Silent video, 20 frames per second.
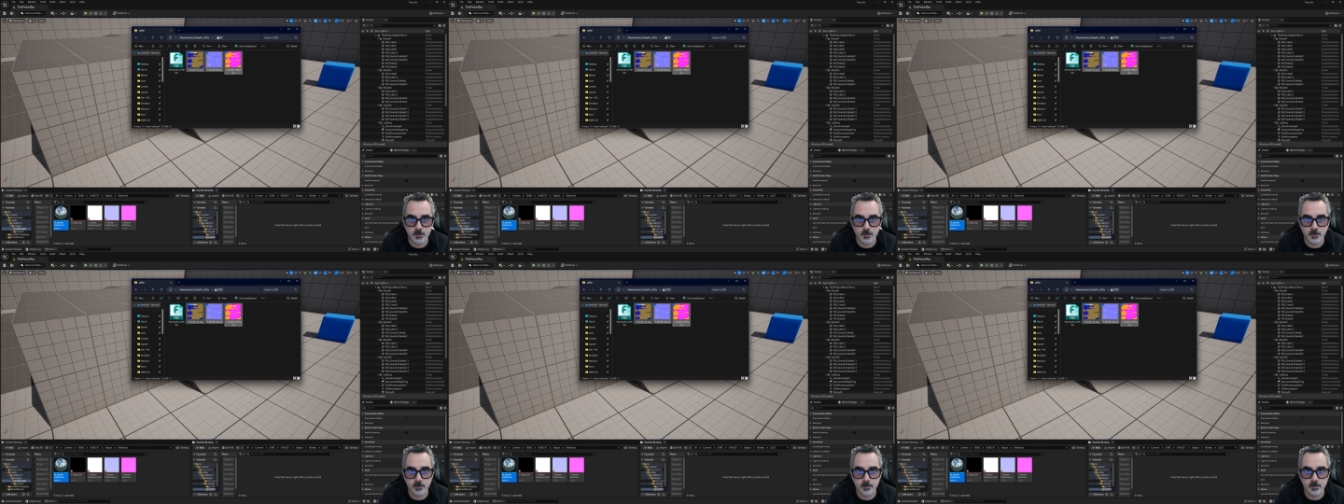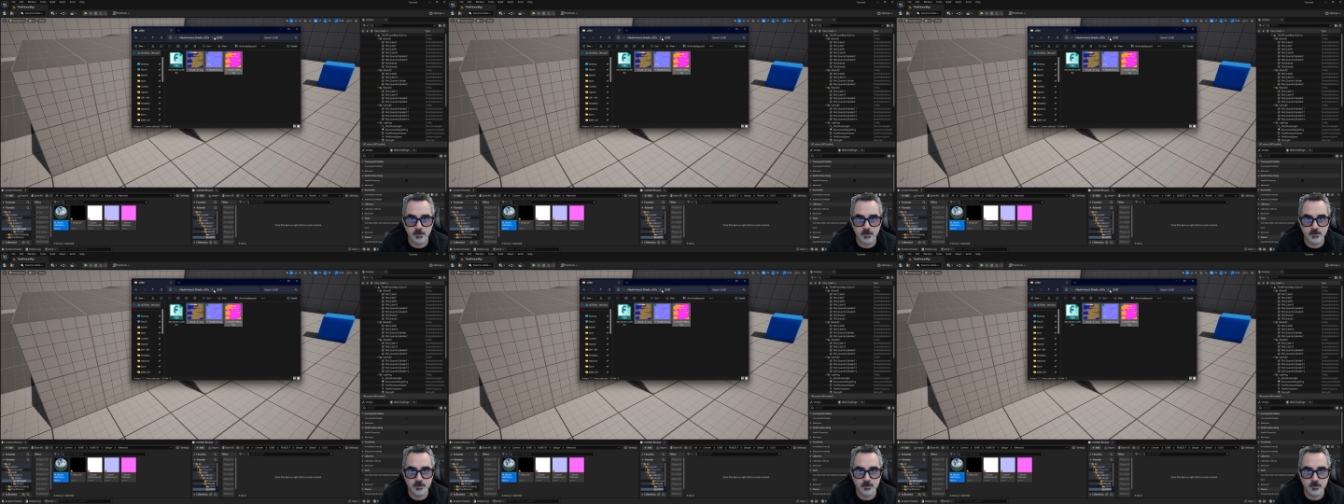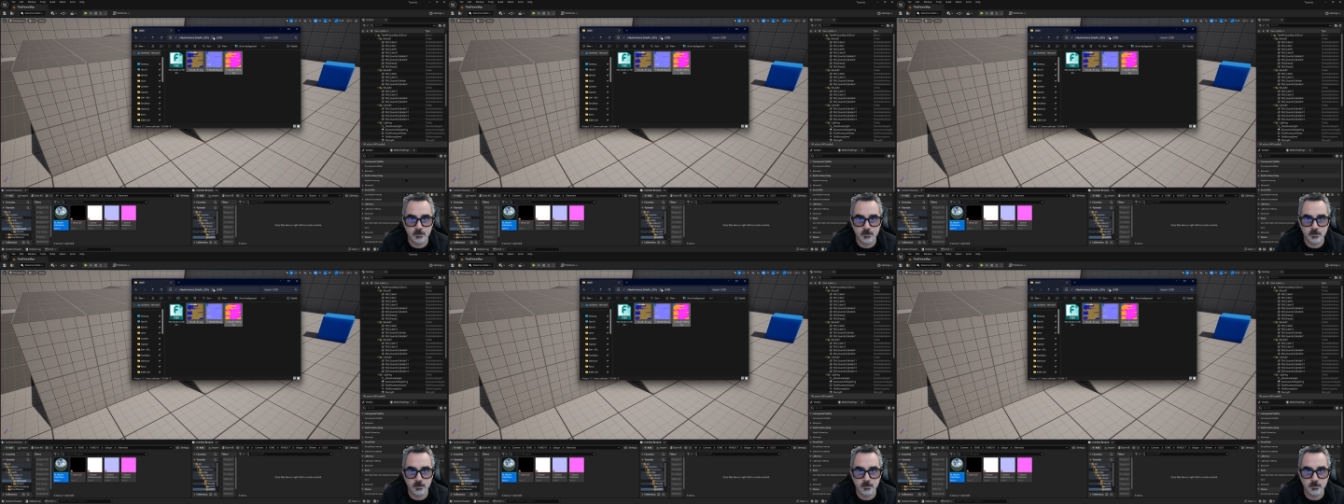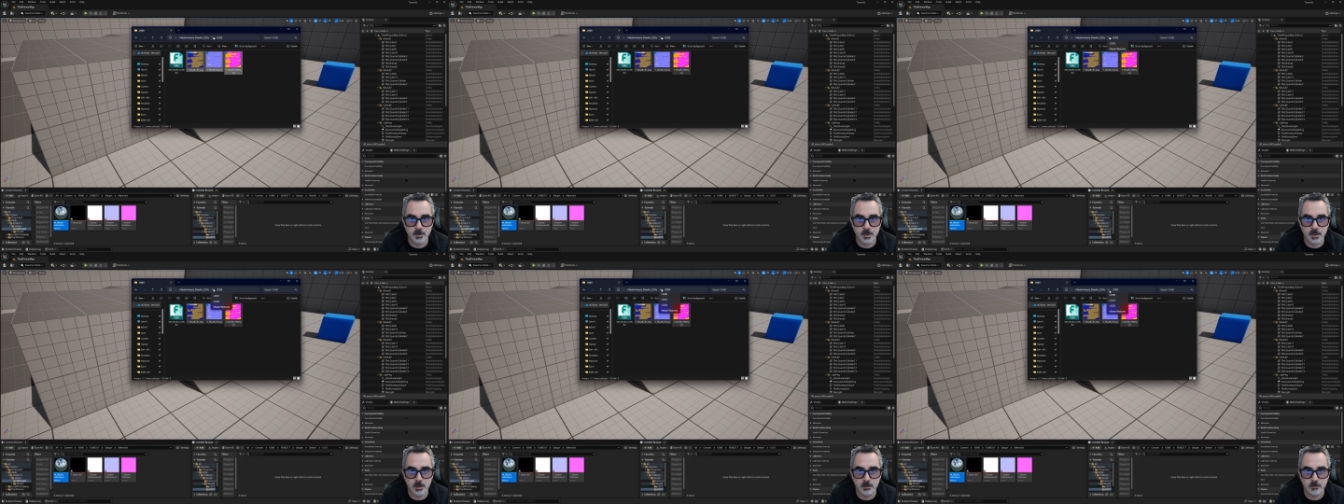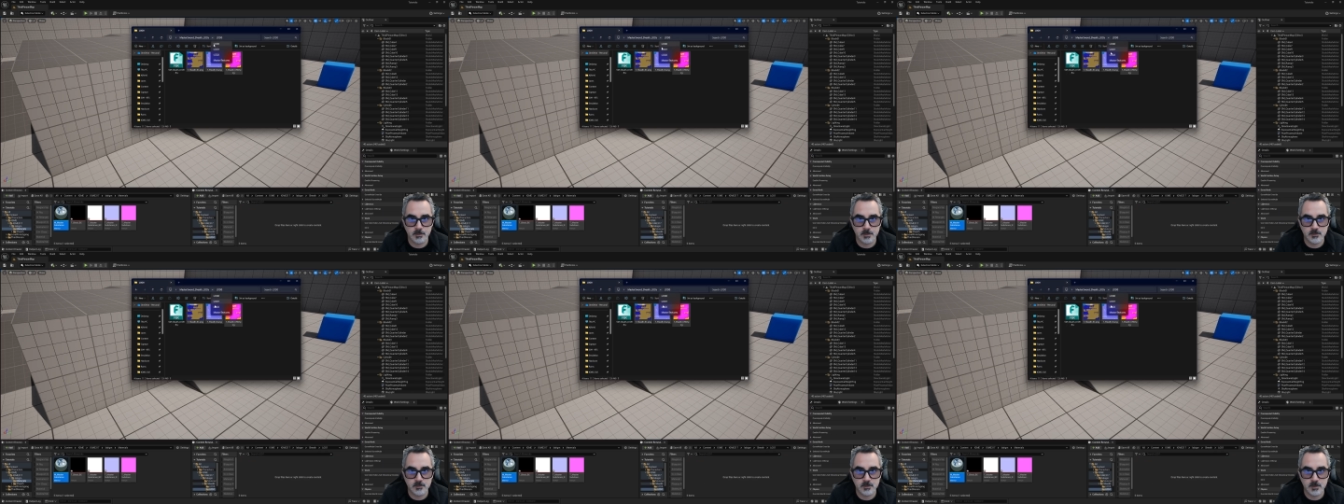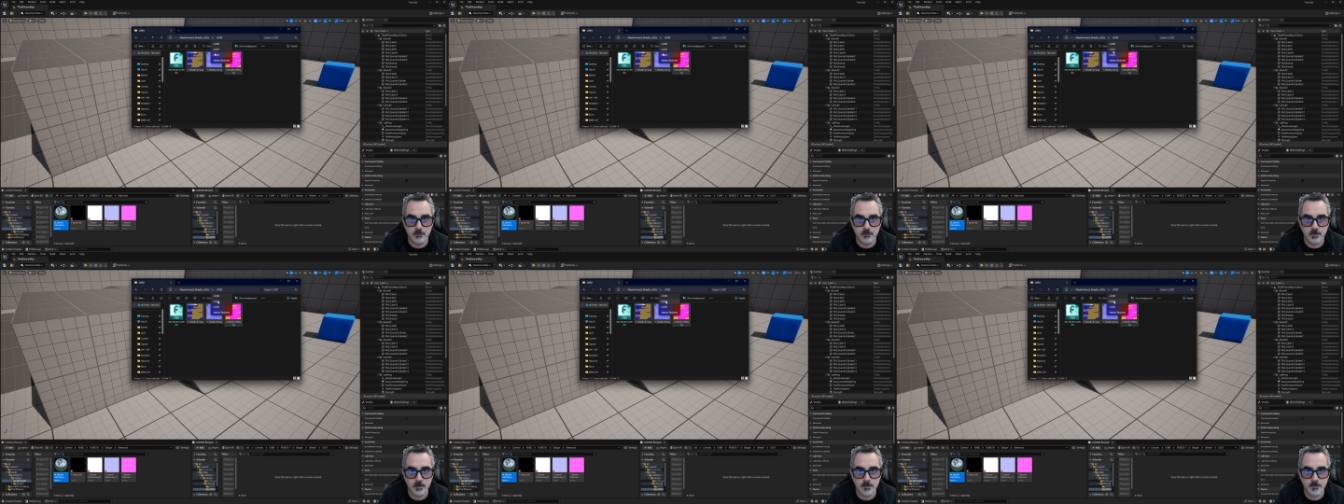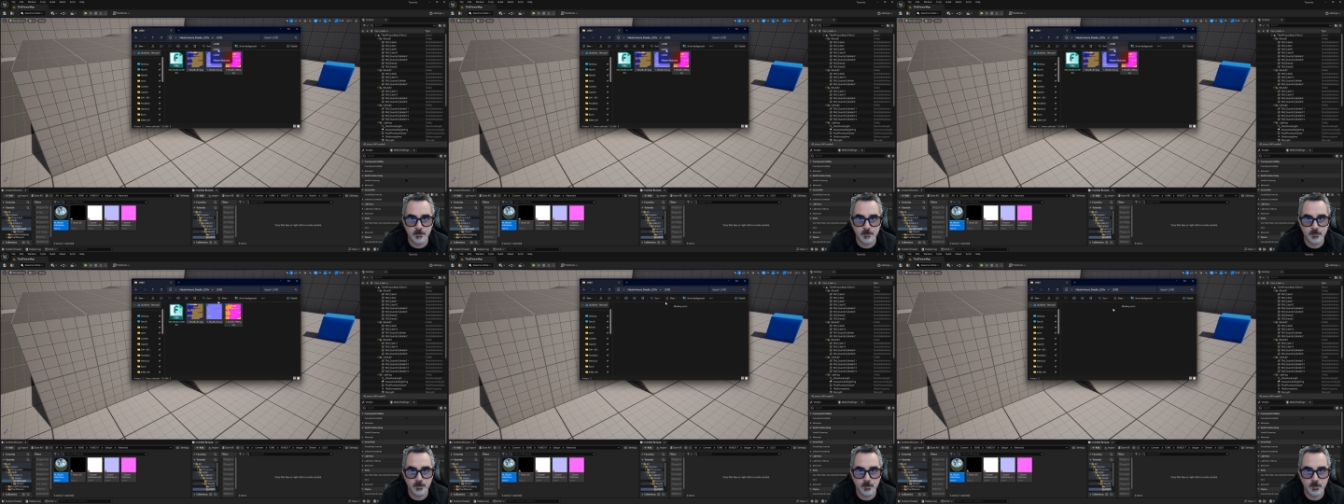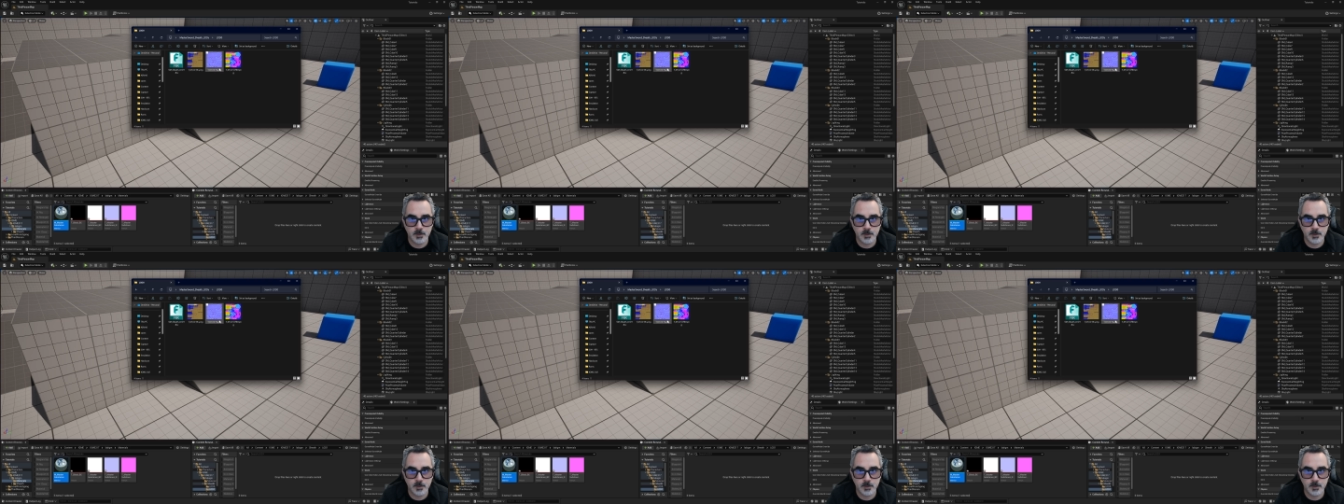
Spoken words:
Well, this is going to be LOD0,